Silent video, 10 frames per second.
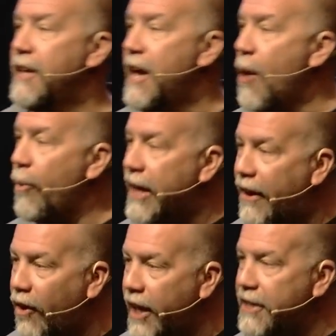And we
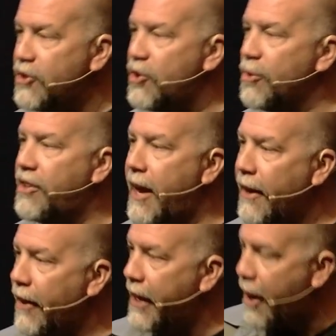cling so
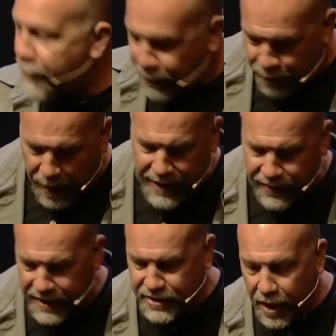tightly, afraid
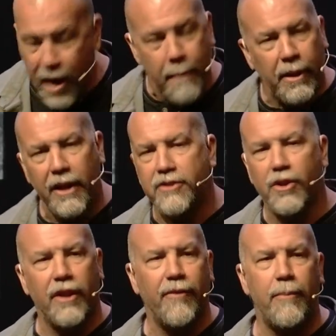that it's going. But listen,
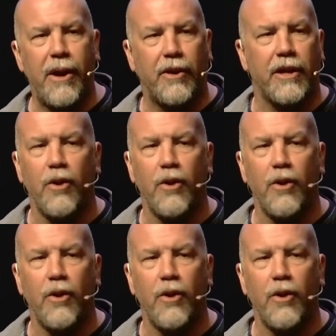you live in America.